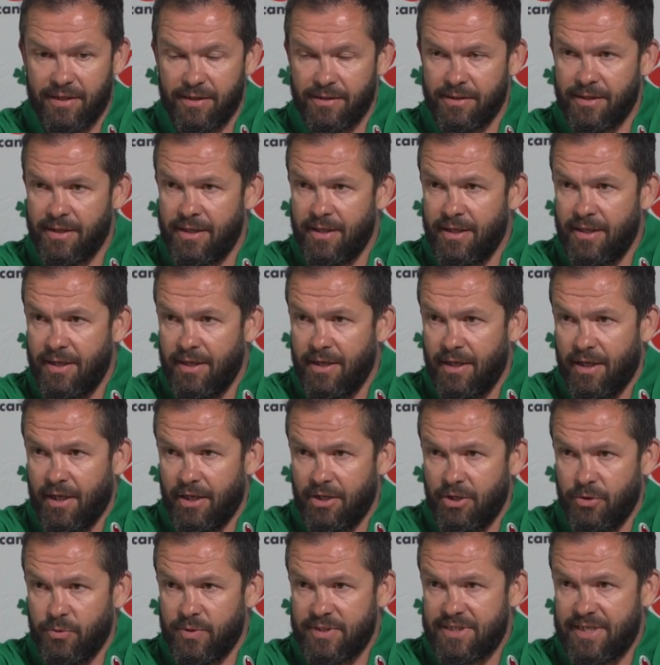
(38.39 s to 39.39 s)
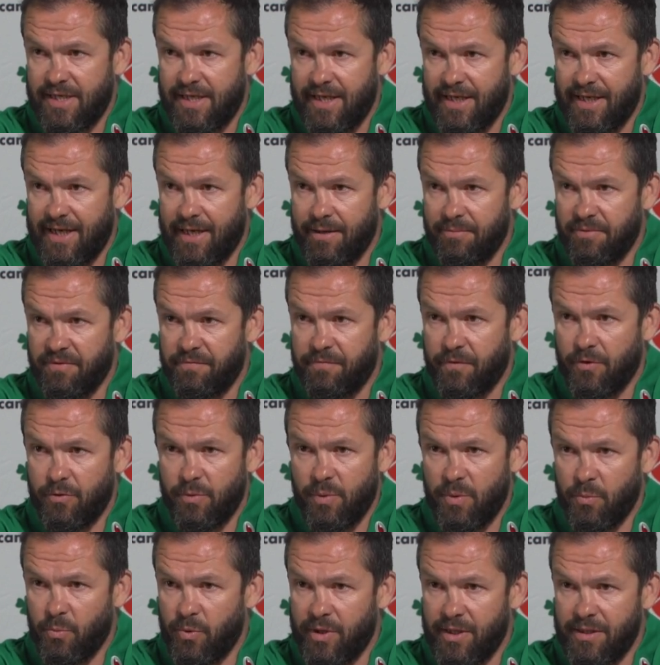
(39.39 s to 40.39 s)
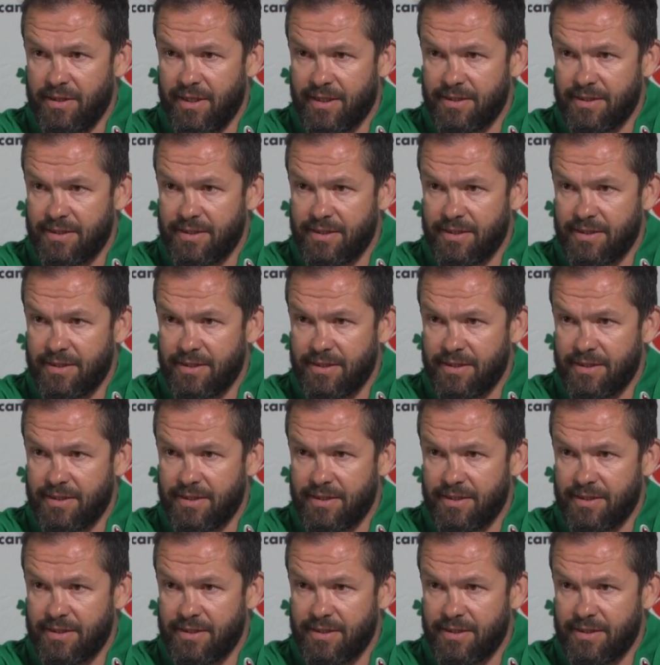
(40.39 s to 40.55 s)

and a USA game the following week.